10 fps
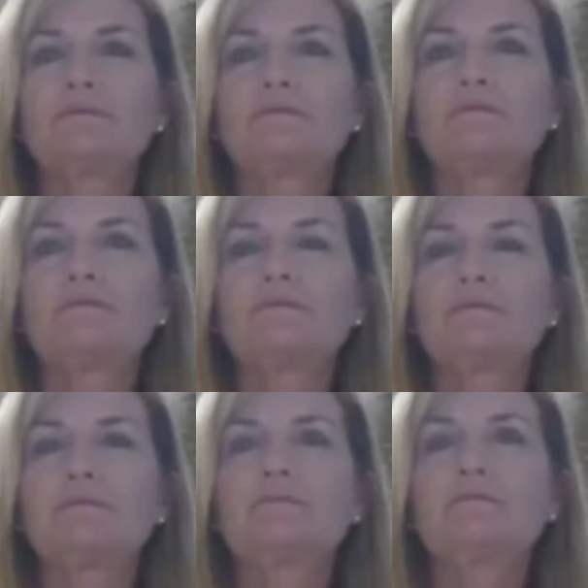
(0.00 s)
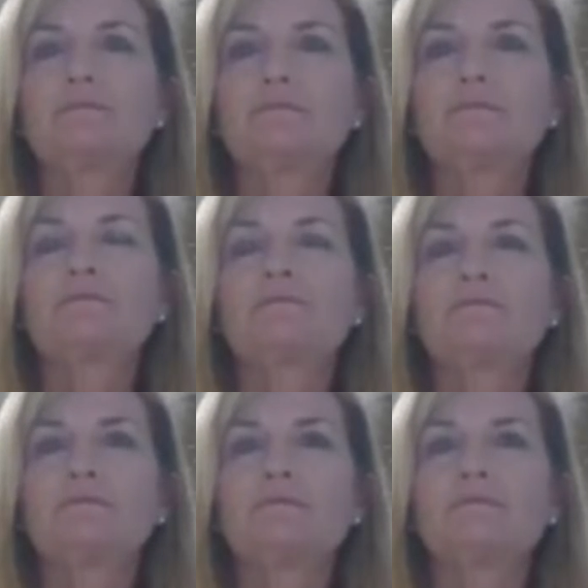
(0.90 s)

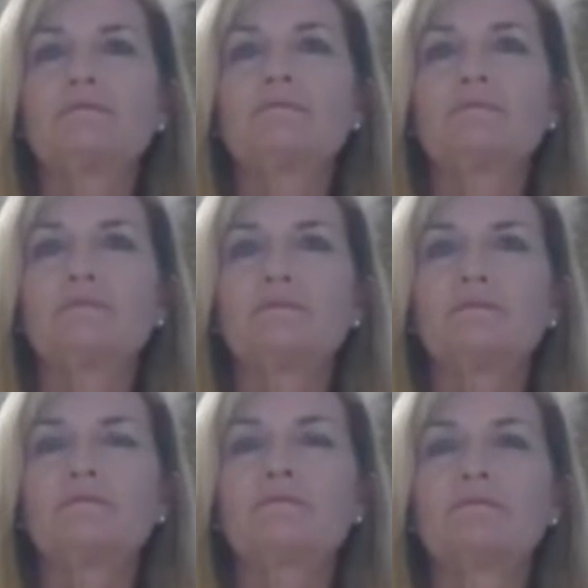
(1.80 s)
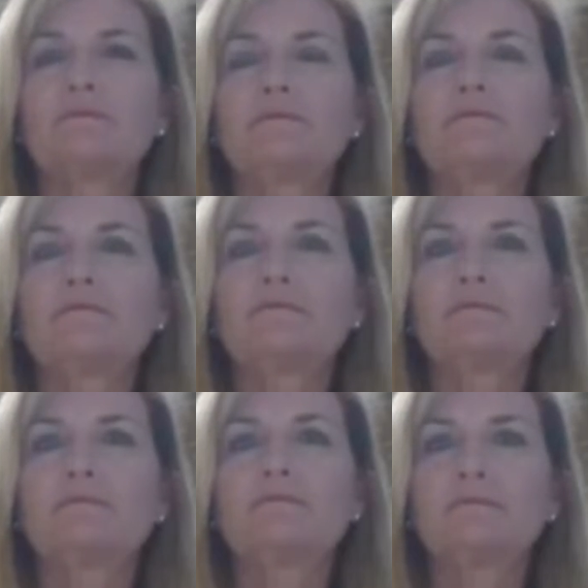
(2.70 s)

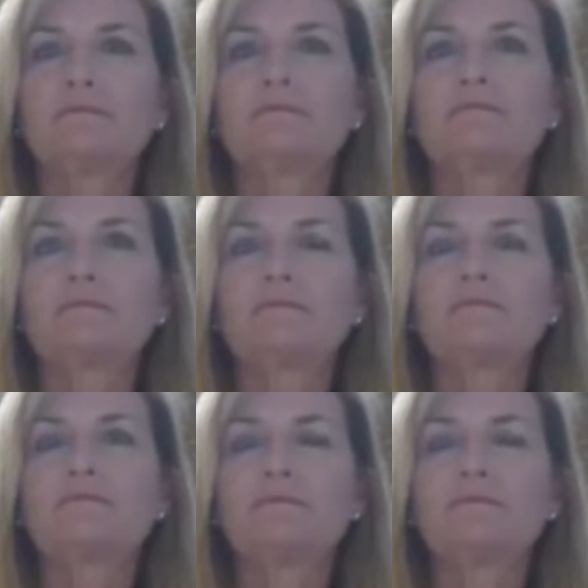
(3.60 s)
No words are spoken by the person on screen.